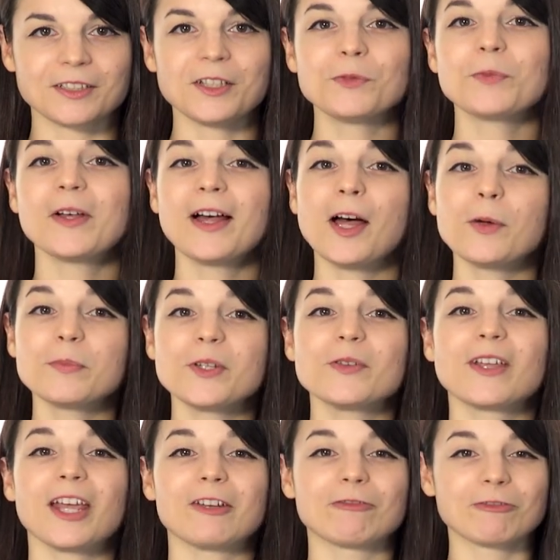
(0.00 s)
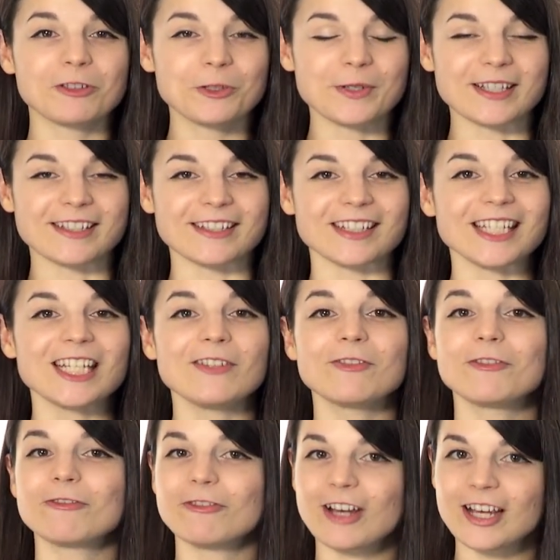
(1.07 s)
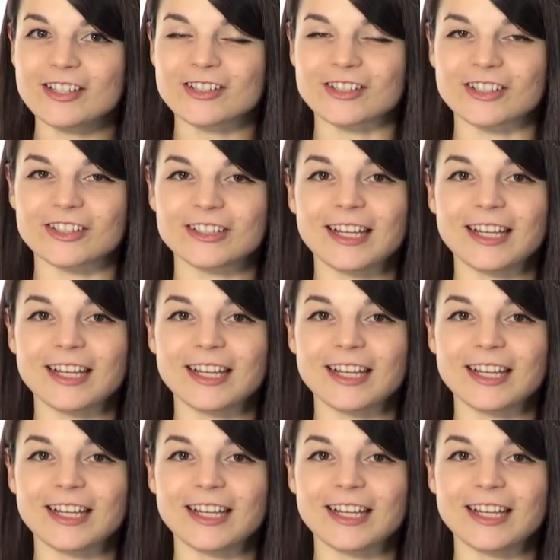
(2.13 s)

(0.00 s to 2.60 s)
It will help you gain fluency even faster